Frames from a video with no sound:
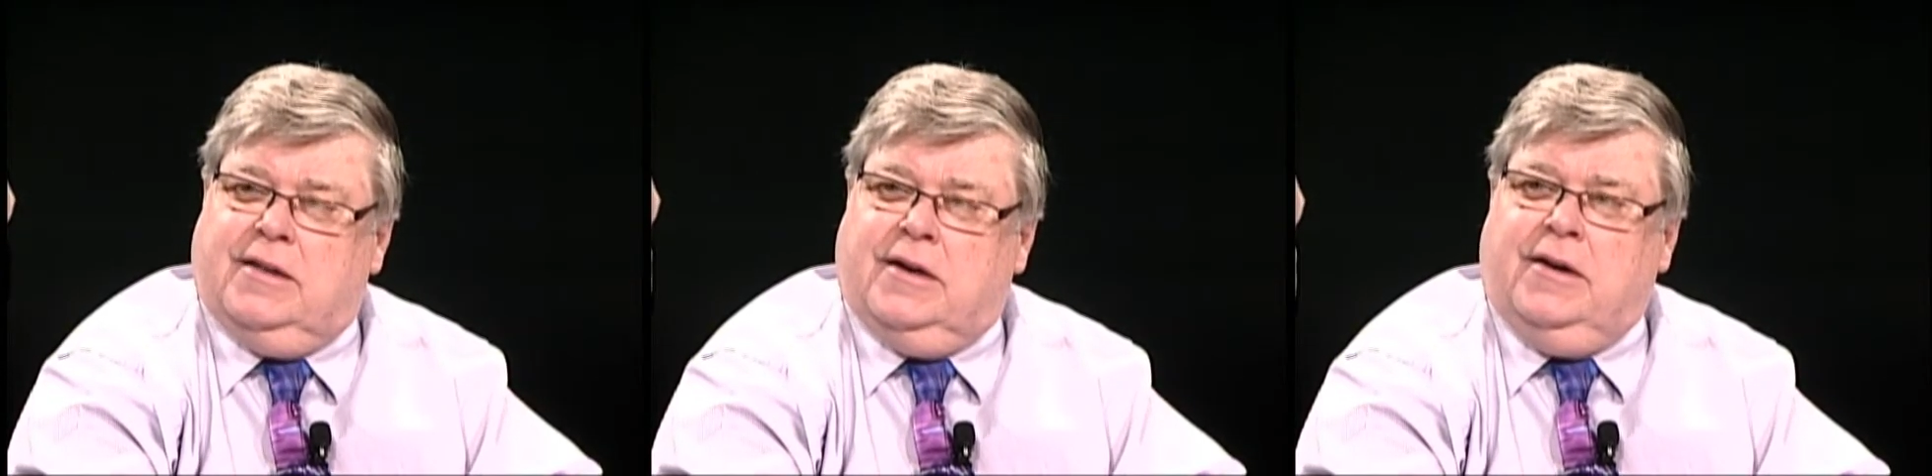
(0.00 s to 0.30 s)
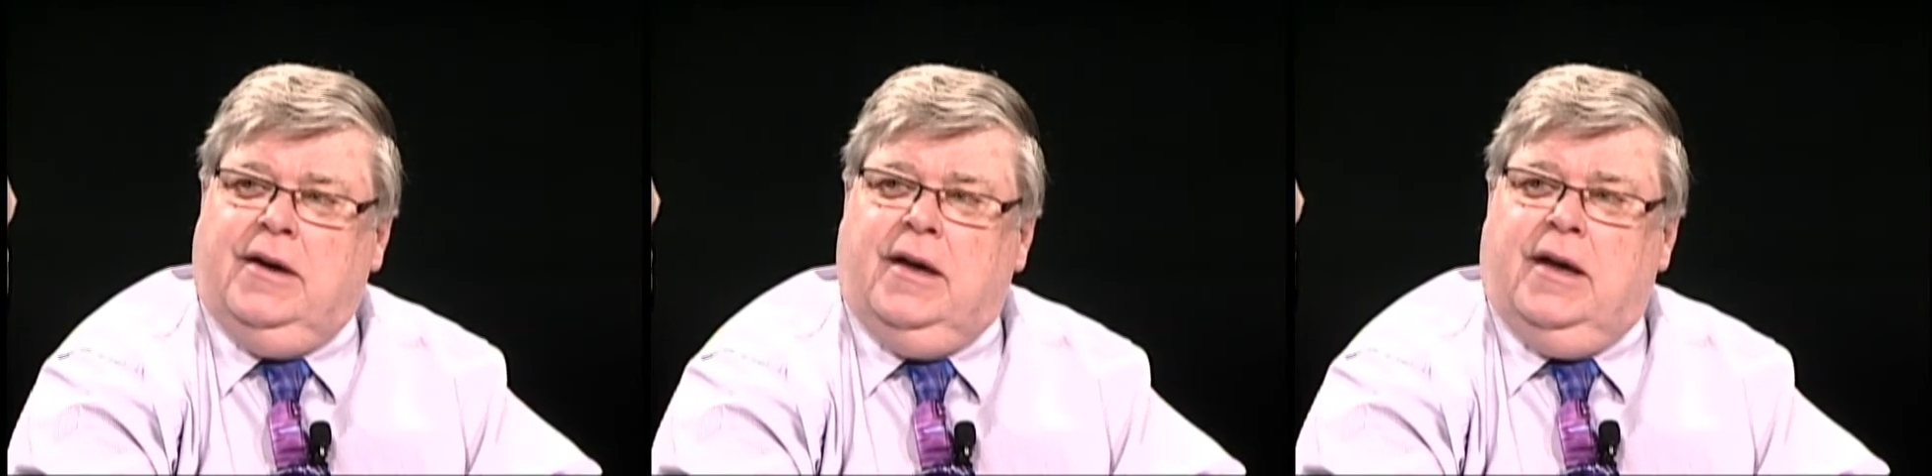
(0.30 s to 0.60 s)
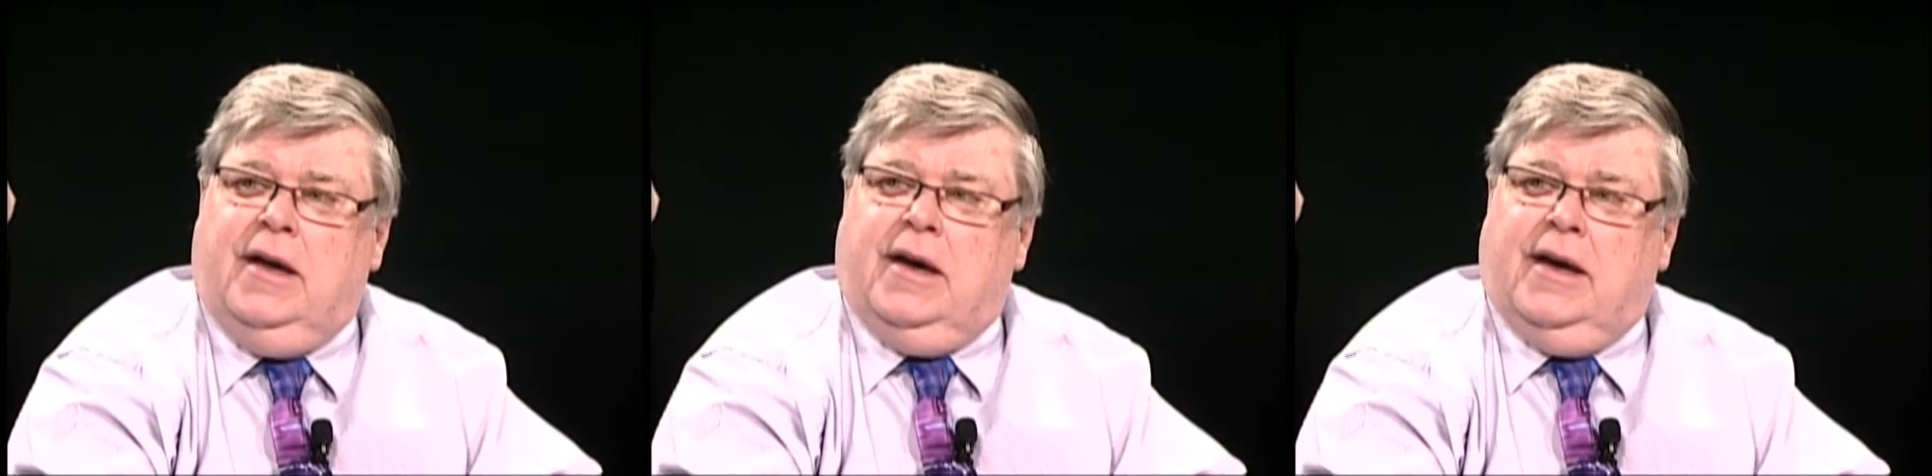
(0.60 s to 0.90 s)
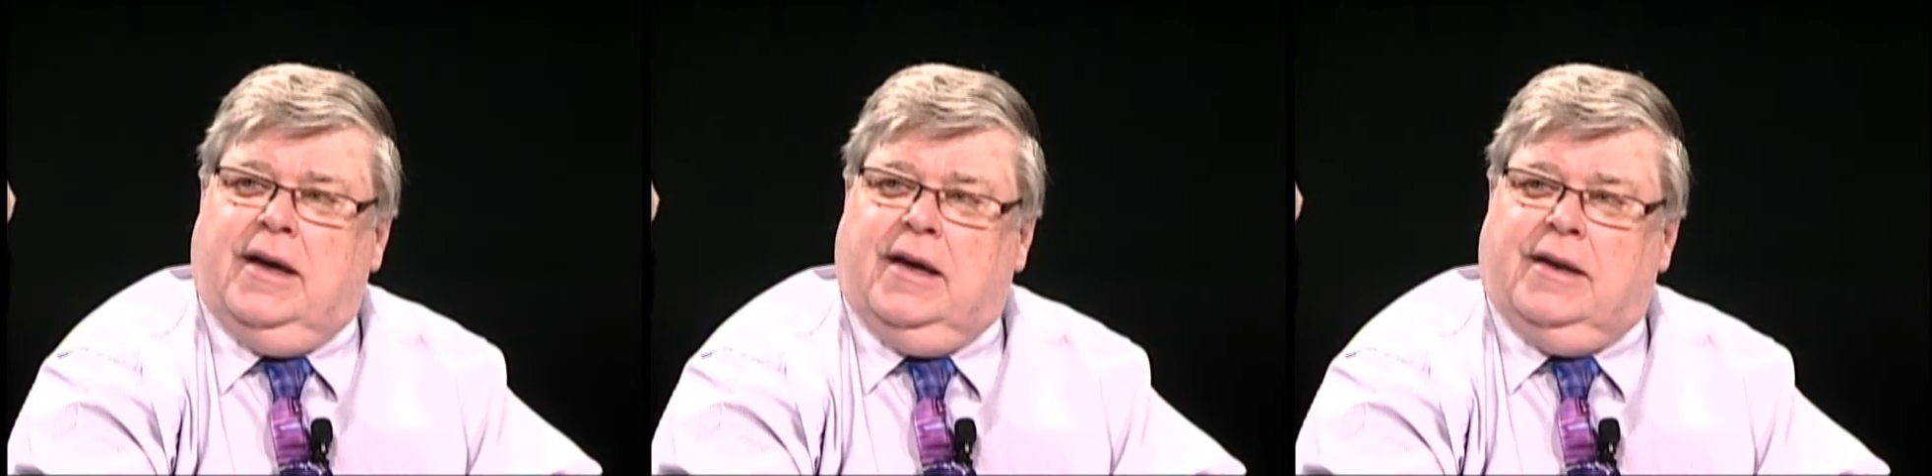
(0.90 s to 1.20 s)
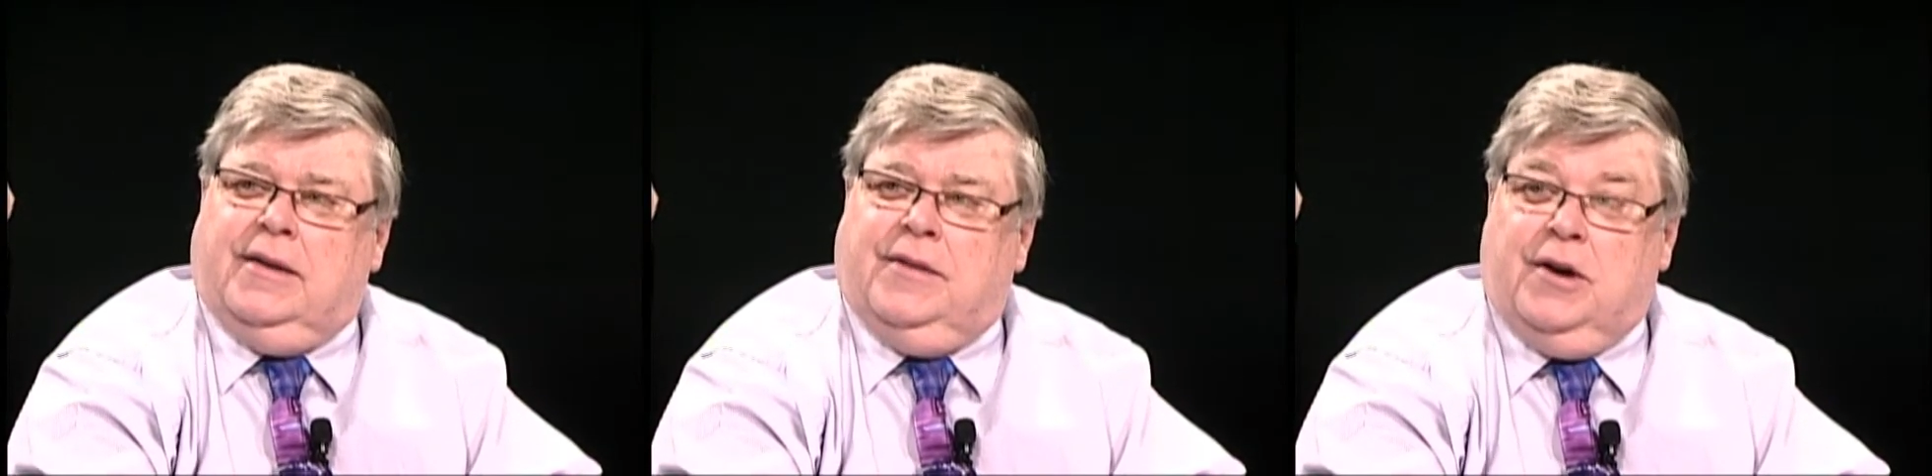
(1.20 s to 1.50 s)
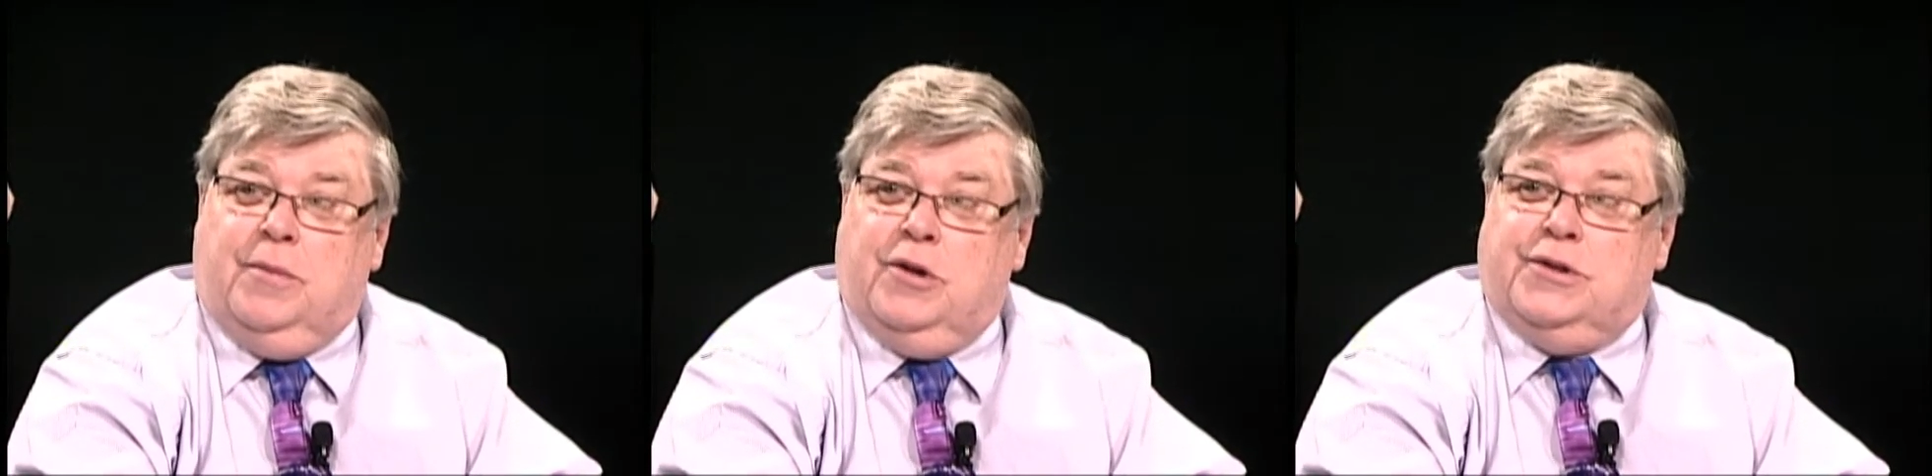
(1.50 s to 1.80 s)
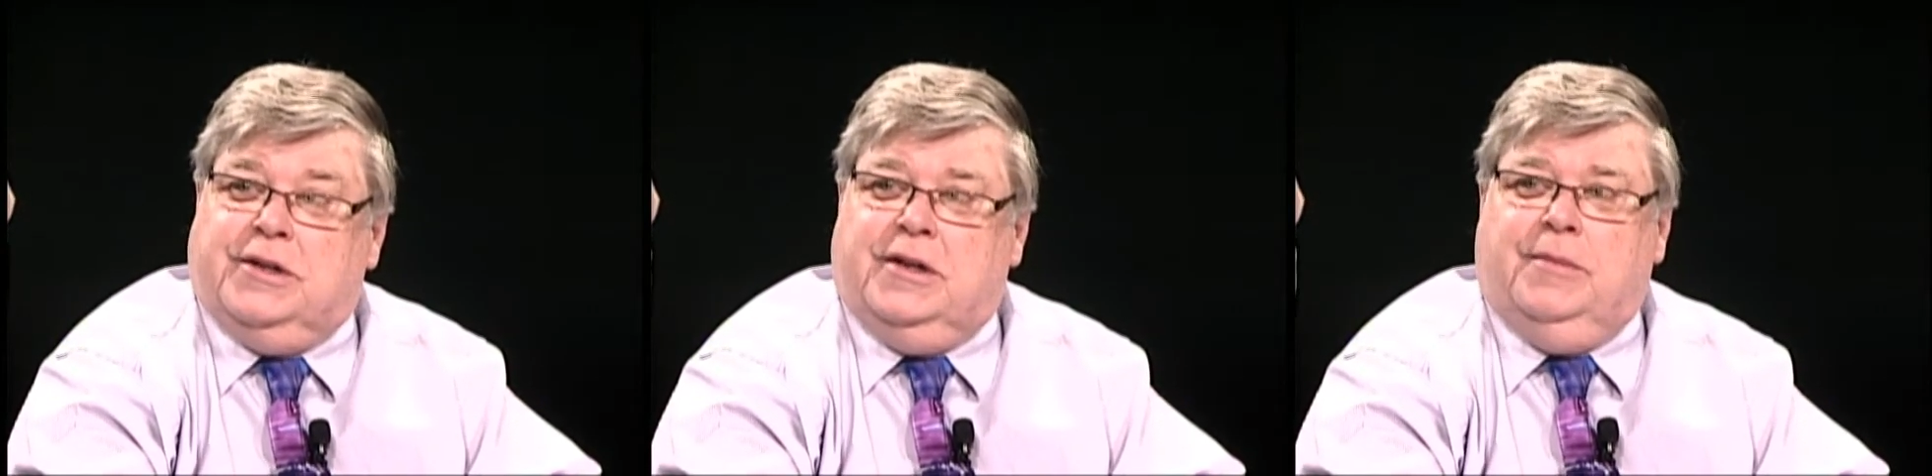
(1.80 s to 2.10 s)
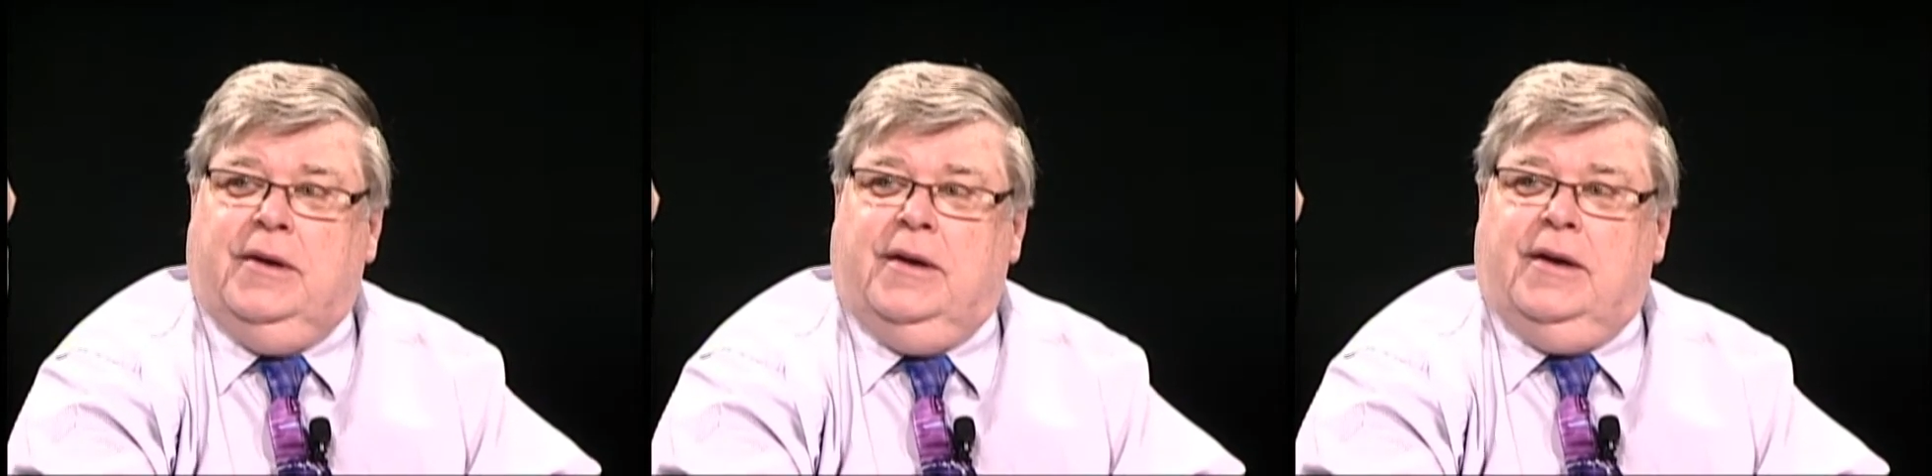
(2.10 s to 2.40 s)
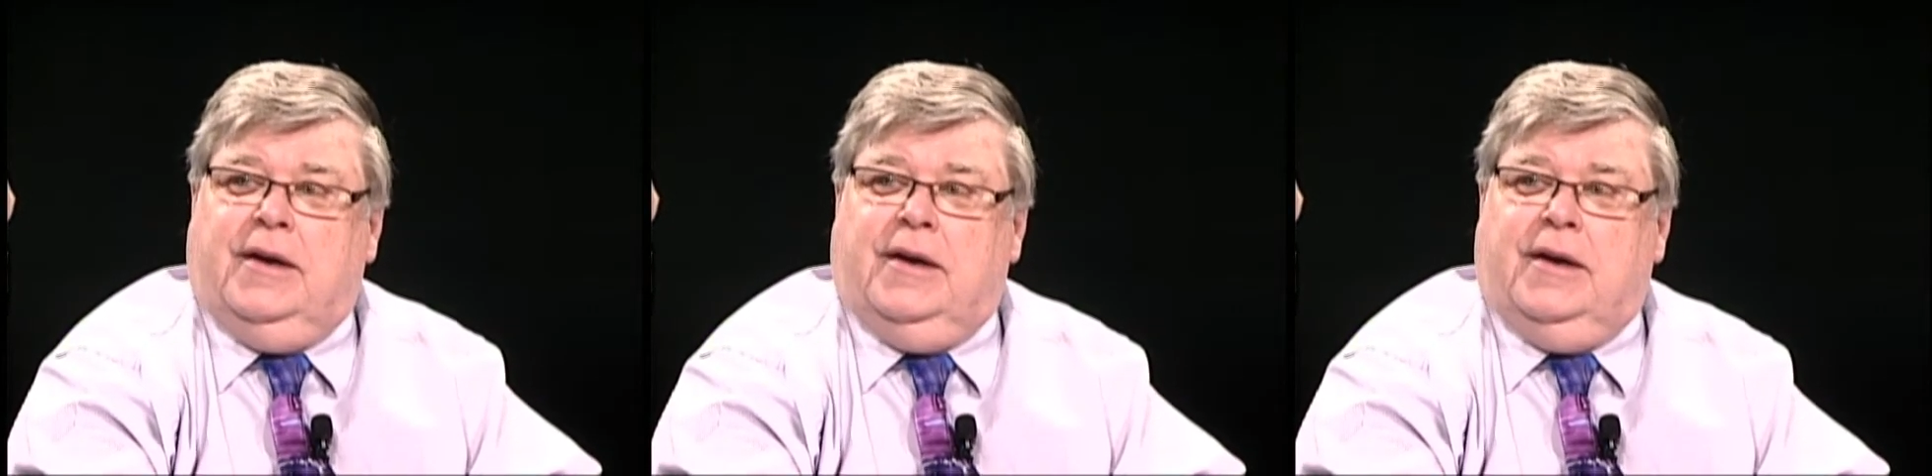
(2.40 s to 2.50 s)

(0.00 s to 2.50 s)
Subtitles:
there, and their museum.